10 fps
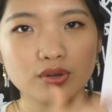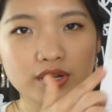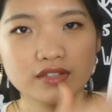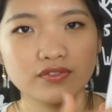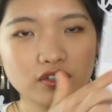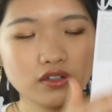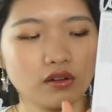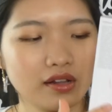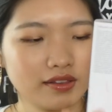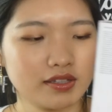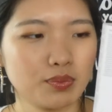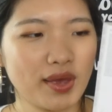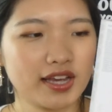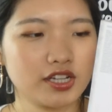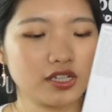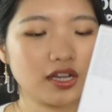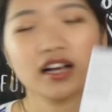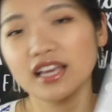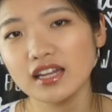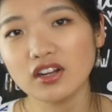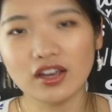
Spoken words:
transferred all on this packaging. Again,